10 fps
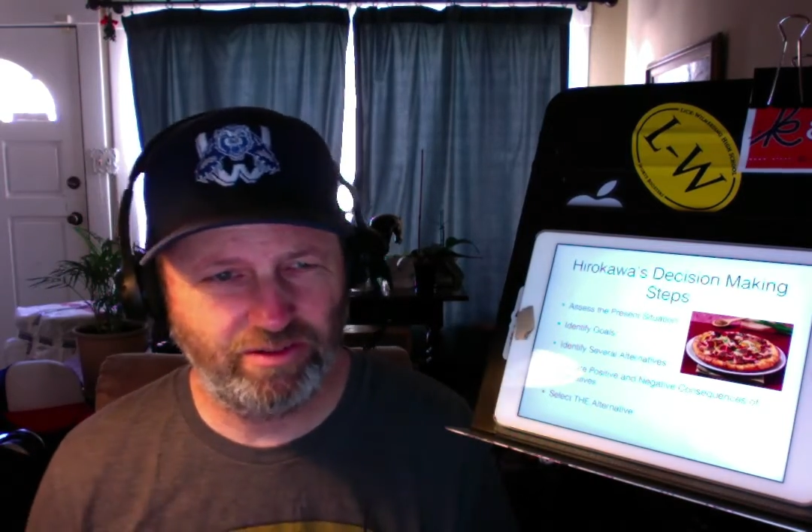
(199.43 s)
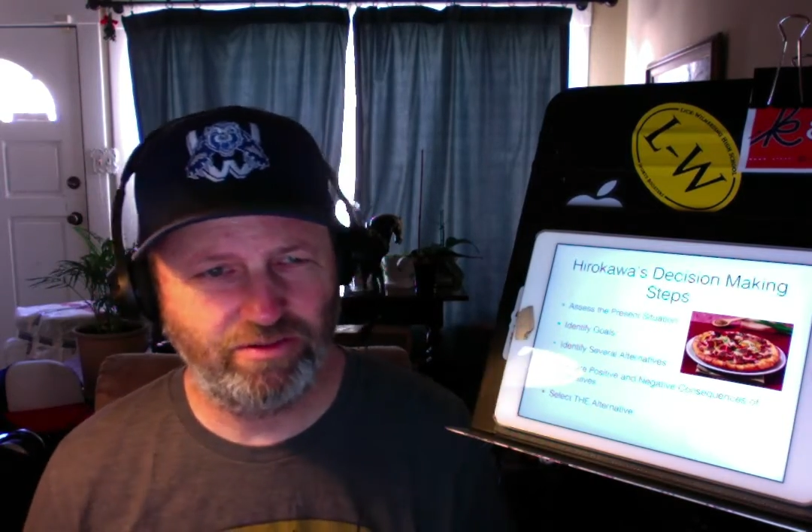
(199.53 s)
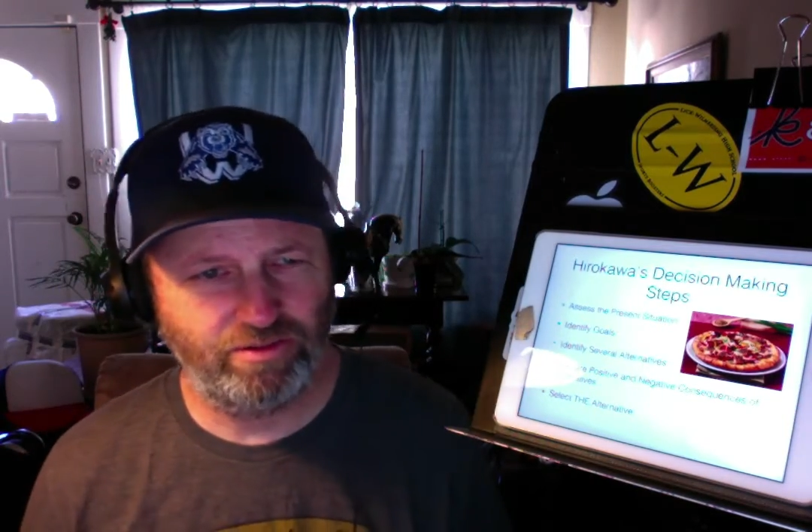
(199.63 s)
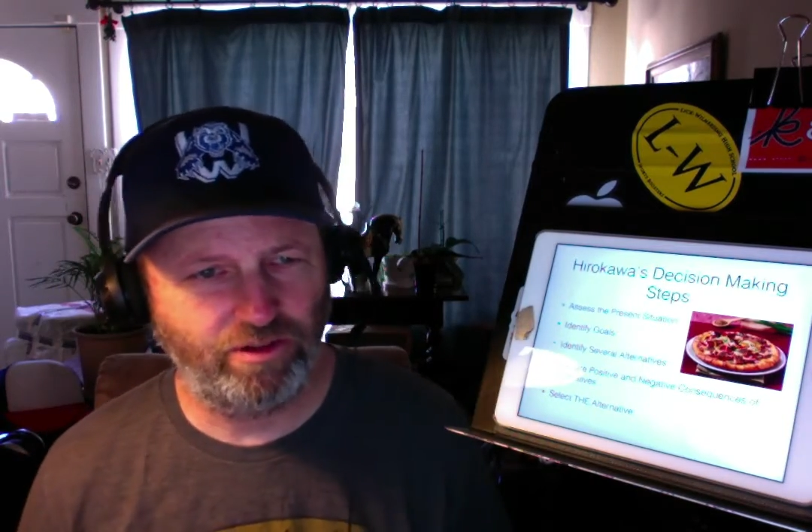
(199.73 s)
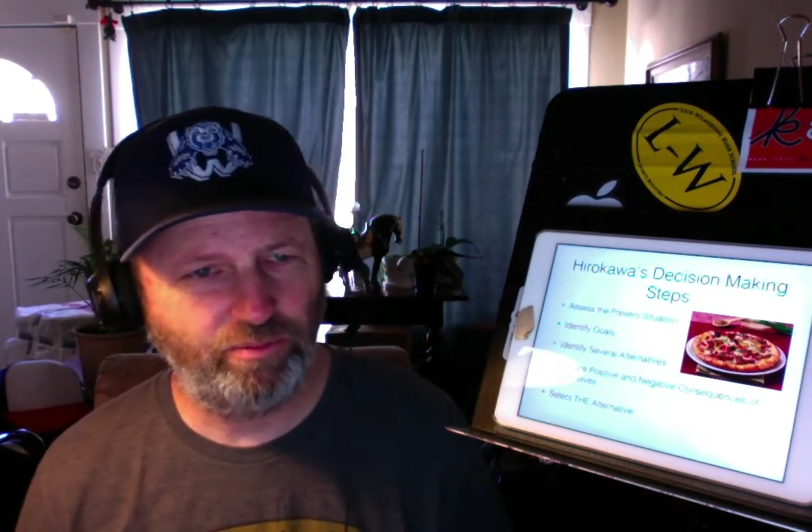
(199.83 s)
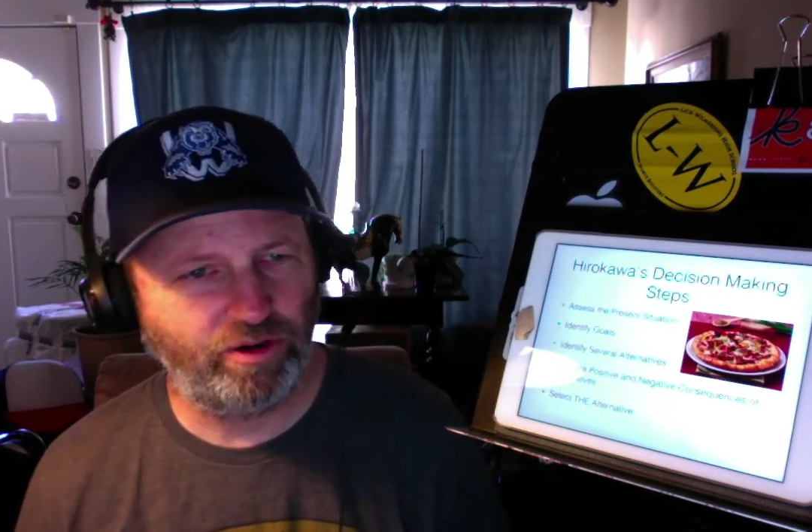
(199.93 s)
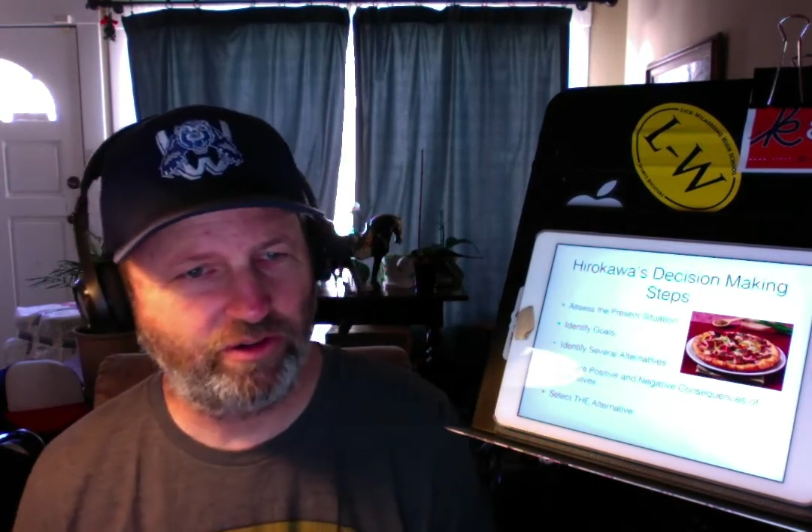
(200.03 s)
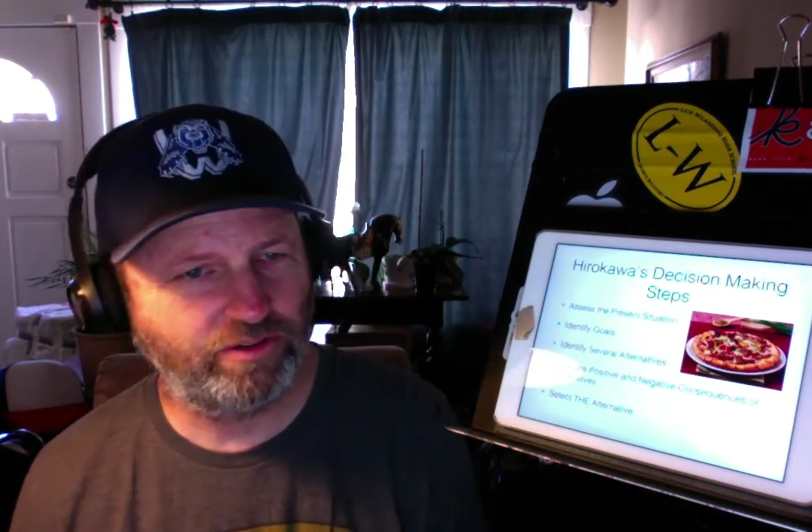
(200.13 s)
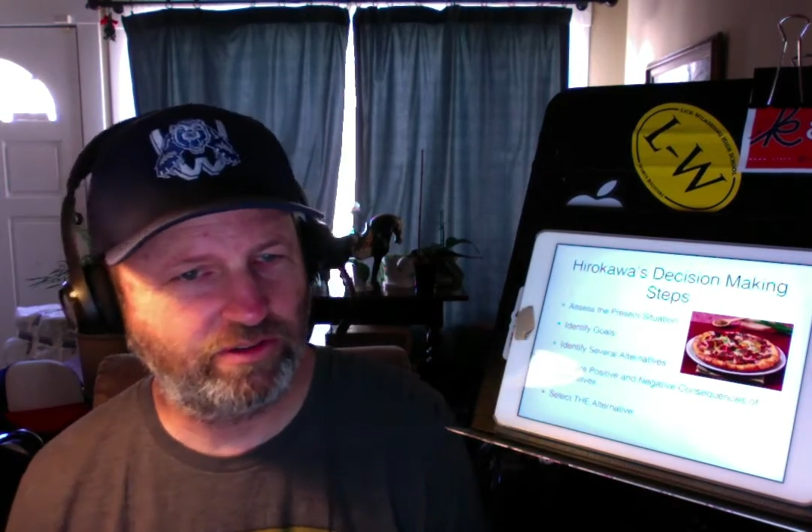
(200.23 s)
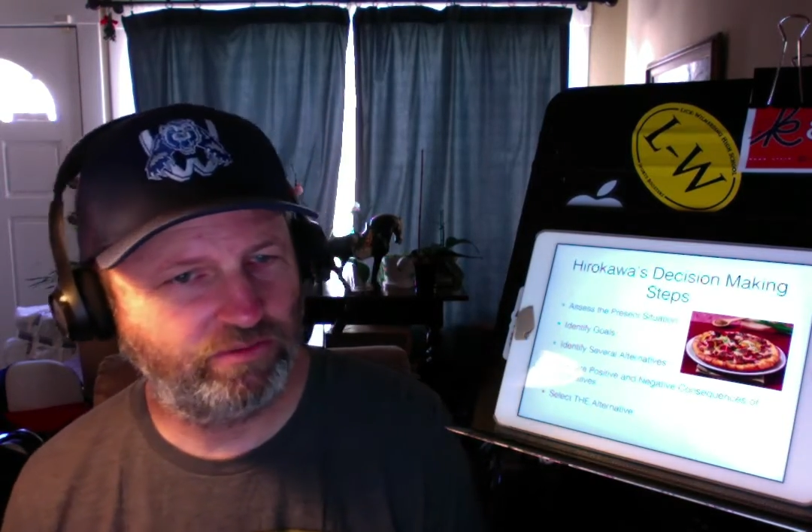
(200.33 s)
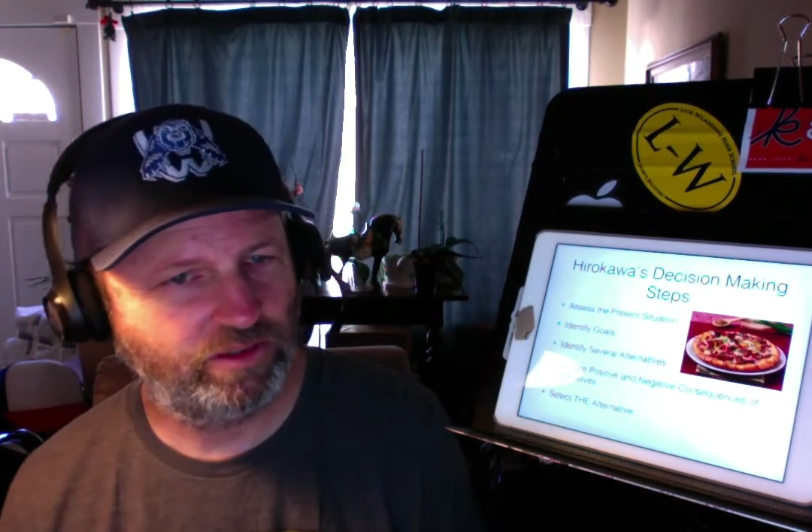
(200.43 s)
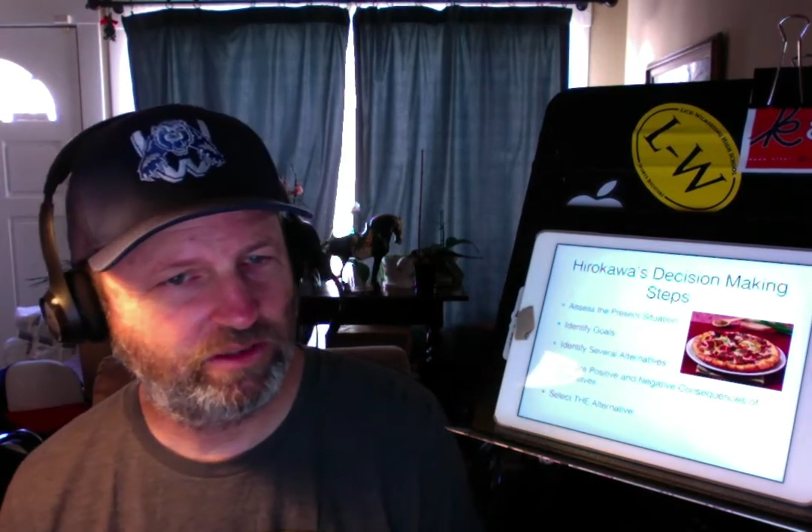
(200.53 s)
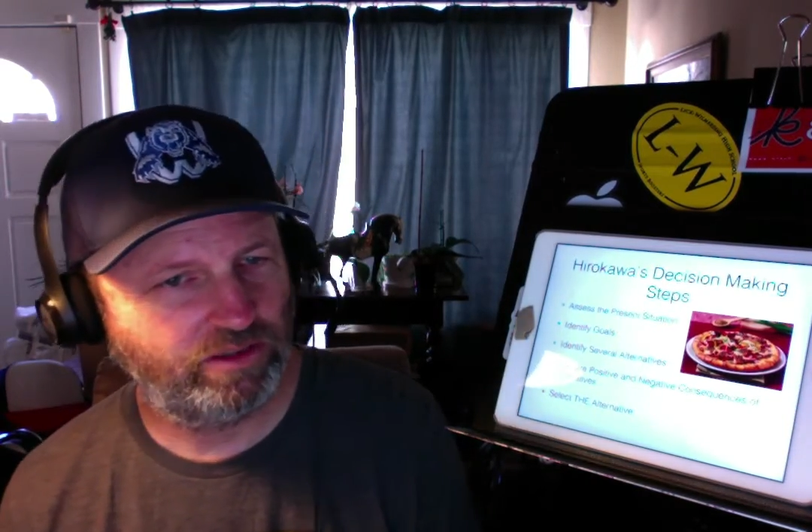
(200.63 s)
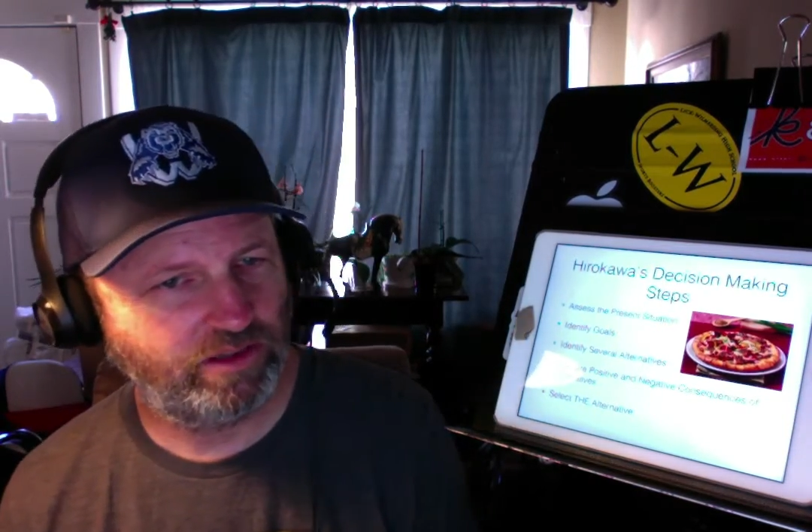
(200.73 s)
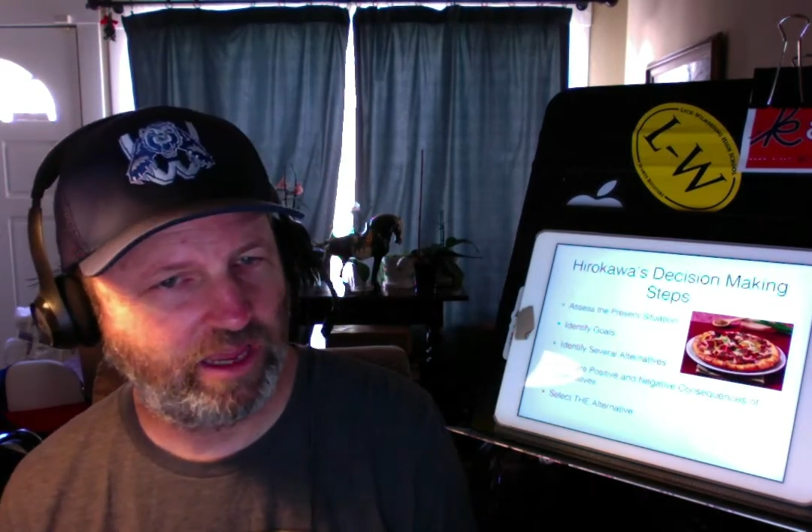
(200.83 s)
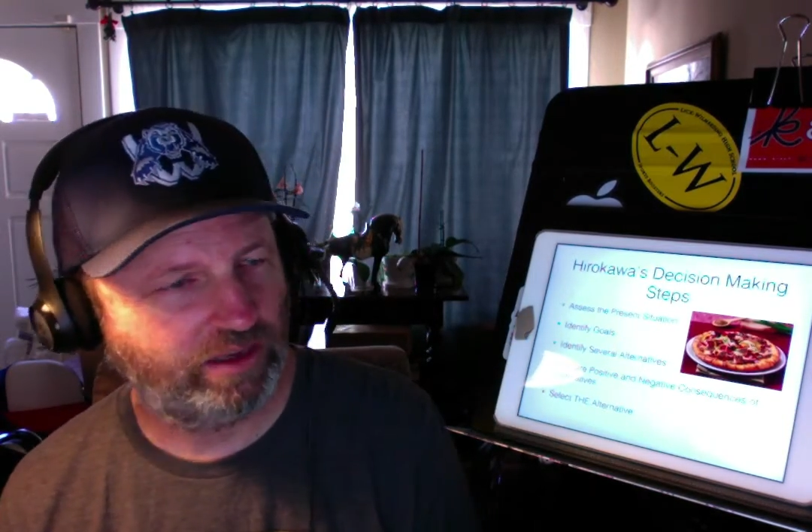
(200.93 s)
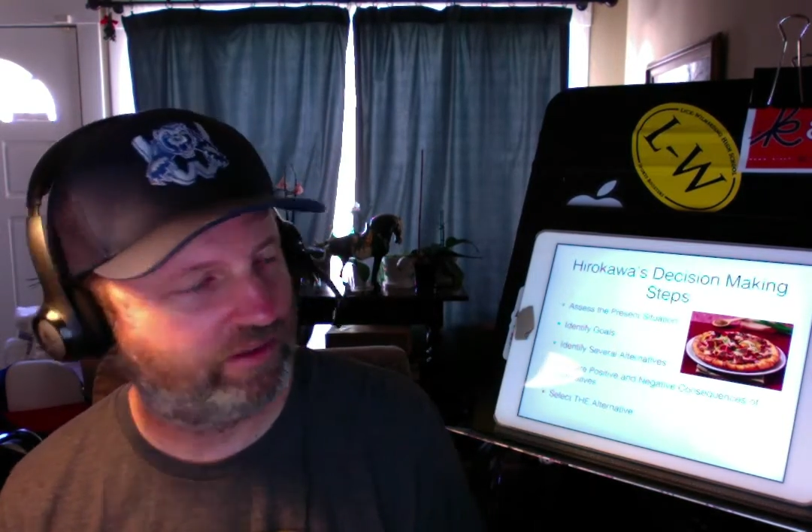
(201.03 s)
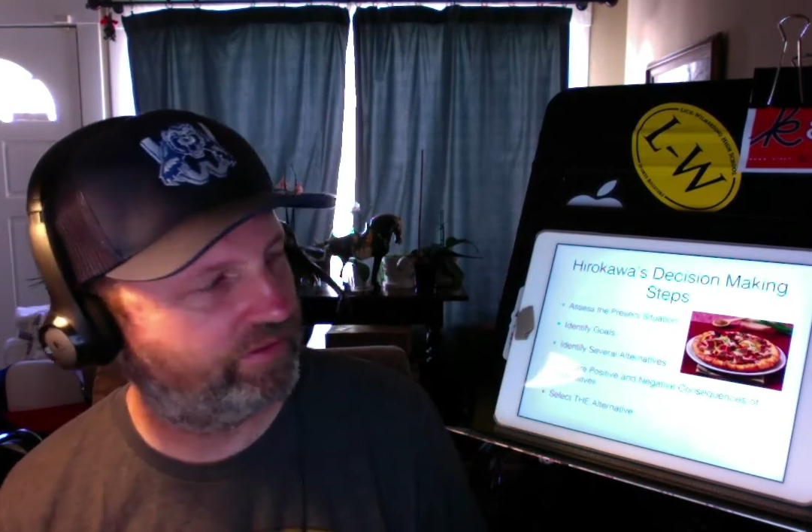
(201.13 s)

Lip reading: Those are all parts of that.